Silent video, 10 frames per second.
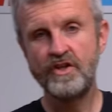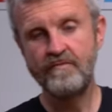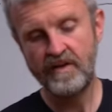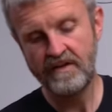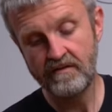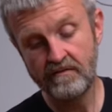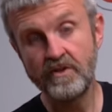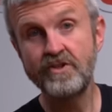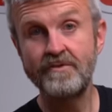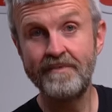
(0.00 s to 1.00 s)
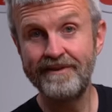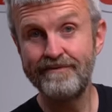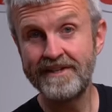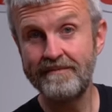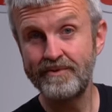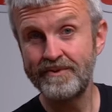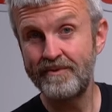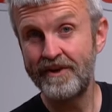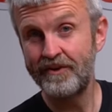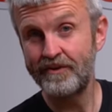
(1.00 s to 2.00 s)
chin vent, which to me resembles the
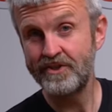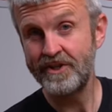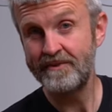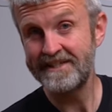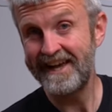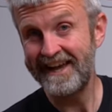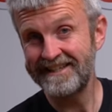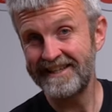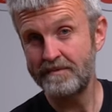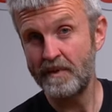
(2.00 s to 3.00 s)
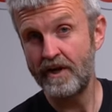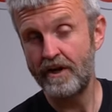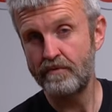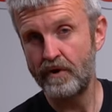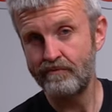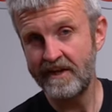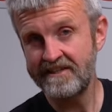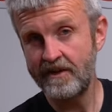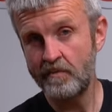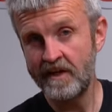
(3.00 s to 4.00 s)
one on Shoei's XSPR Pro
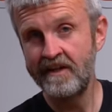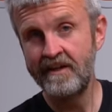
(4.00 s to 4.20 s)
race helmet,